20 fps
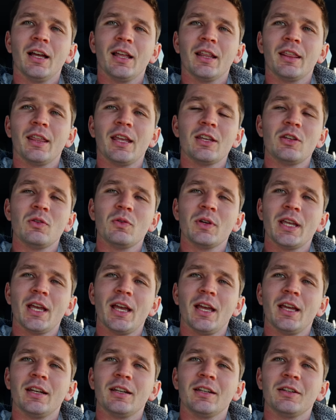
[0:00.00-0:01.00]
Thank you
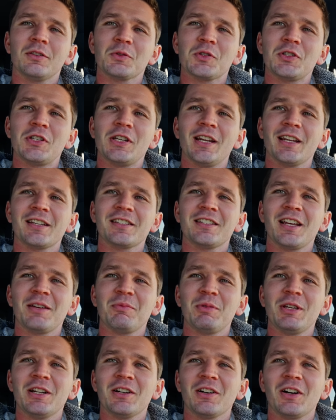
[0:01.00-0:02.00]
again. We'll see you next time
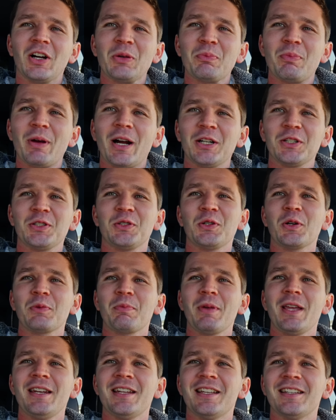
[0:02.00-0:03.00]
here on PowerStroke
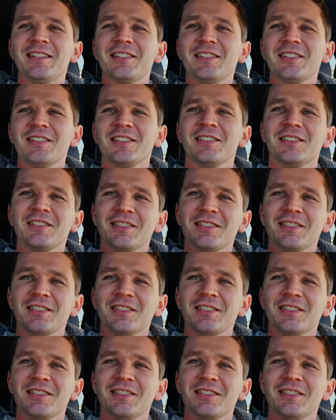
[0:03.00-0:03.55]
Maintenance.